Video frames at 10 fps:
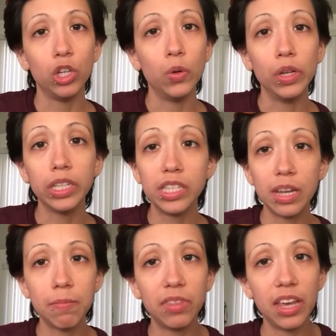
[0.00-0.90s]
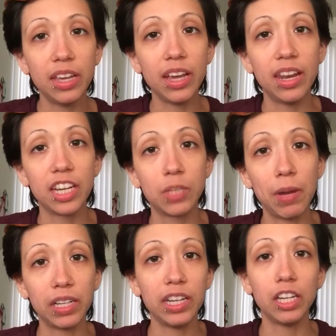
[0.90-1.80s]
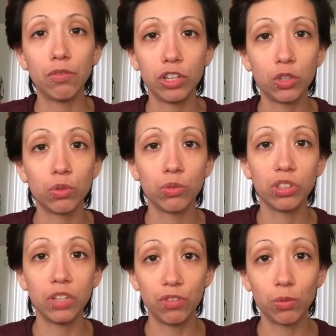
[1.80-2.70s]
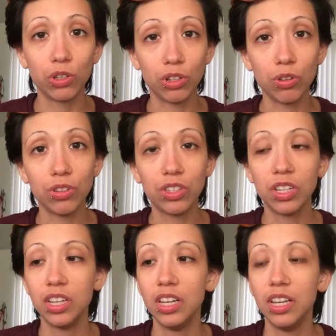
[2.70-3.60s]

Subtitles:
Doing the same thing and expecting different results